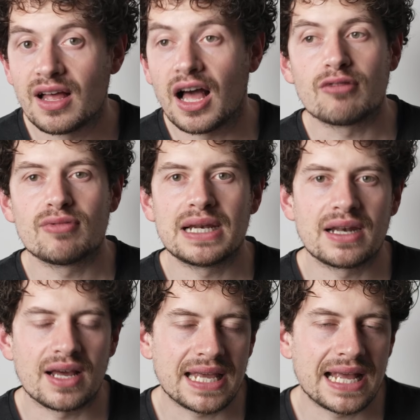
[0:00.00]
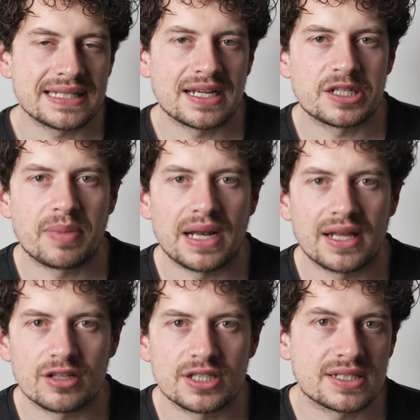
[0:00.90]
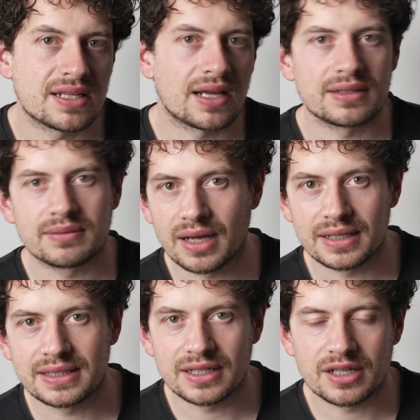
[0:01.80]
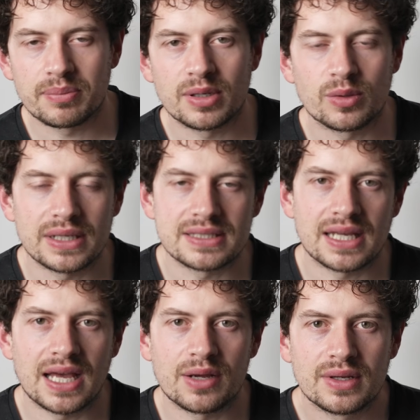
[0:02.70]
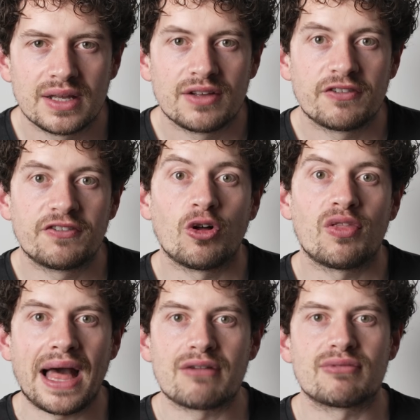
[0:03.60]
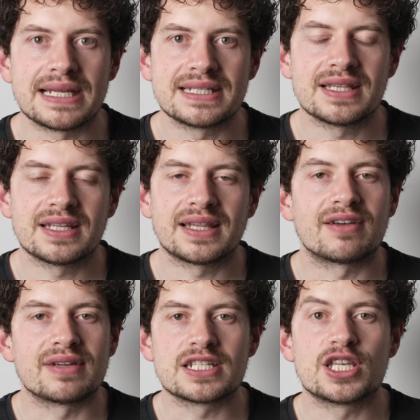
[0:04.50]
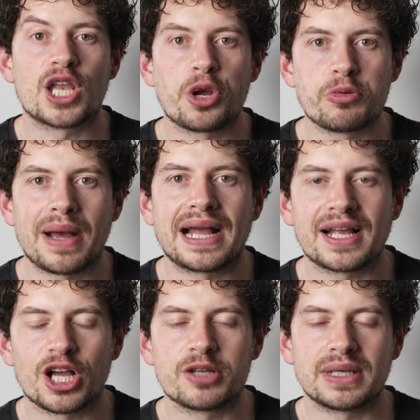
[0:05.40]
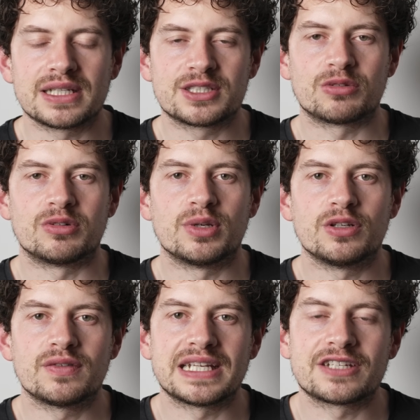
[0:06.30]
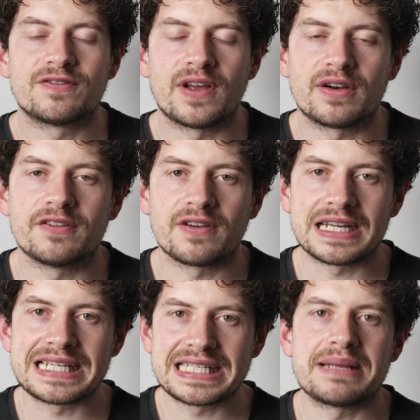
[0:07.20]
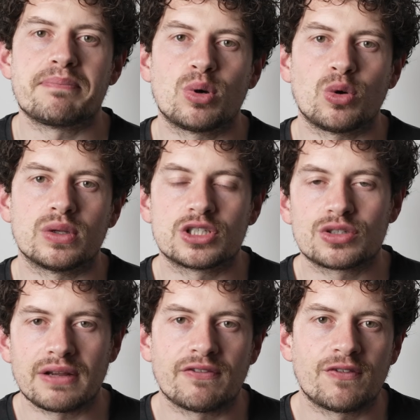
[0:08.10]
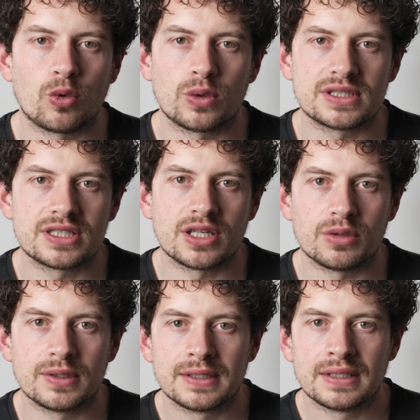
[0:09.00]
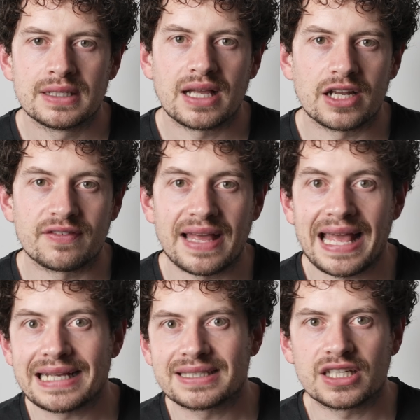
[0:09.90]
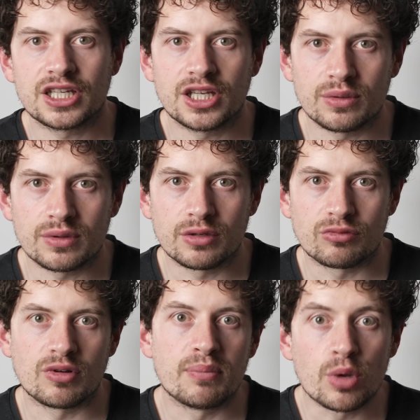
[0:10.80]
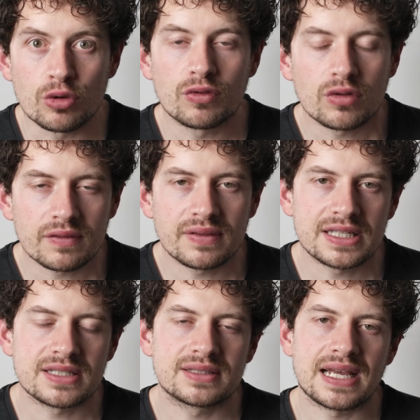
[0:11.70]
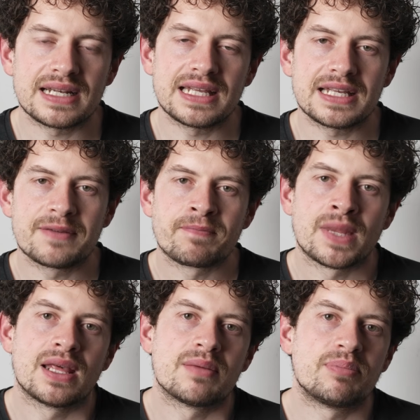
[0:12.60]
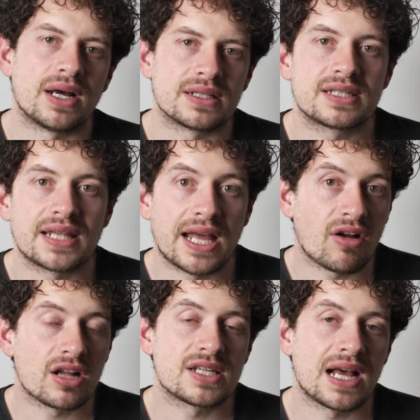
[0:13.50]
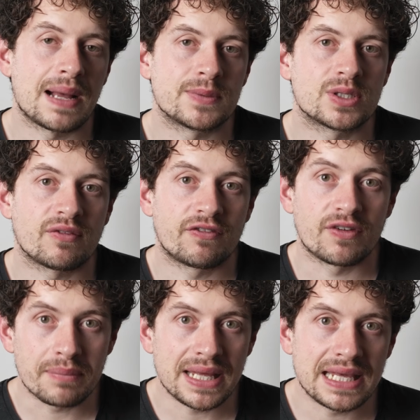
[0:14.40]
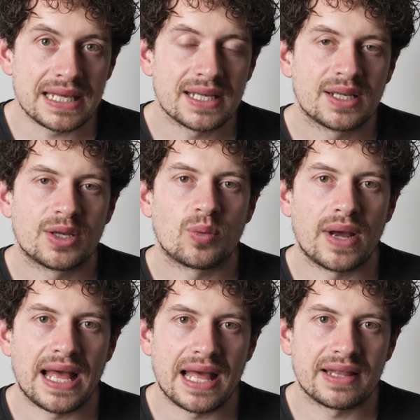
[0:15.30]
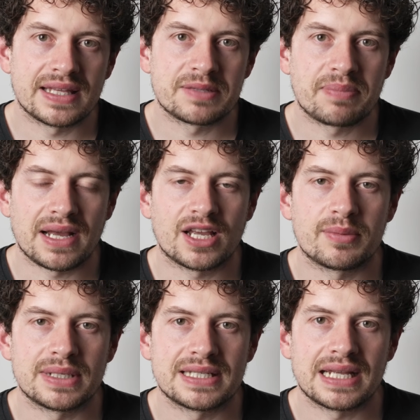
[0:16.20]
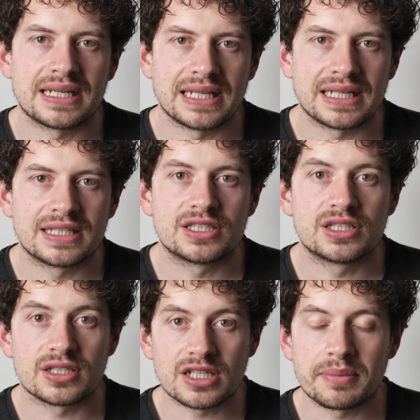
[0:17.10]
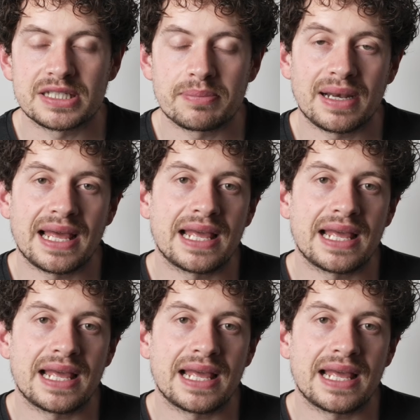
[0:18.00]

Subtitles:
I really like air touch balayages that I did a couple of weeks ago for that reason, that there is no backcombing to remove, and it's very simple and straightforward to kind of execute the removal of this technique. But there are times for me where this backcombing technique does come into play.